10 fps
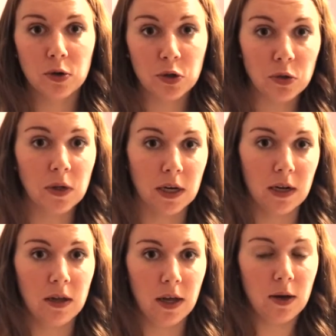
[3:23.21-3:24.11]
or two that
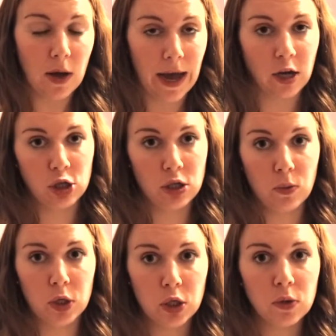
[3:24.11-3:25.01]
I like actually
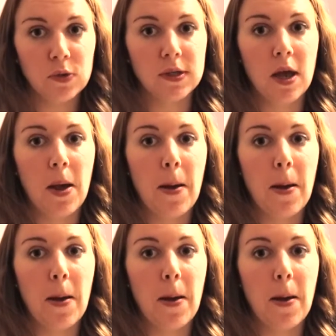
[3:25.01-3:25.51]
would use.